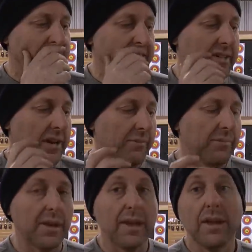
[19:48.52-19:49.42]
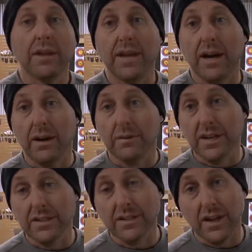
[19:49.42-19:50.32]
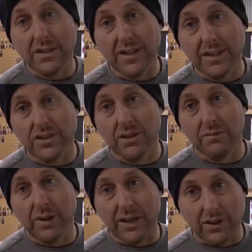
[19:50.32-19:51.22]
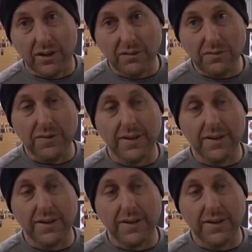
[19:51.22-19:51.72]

So now I'm going to touch on recurve.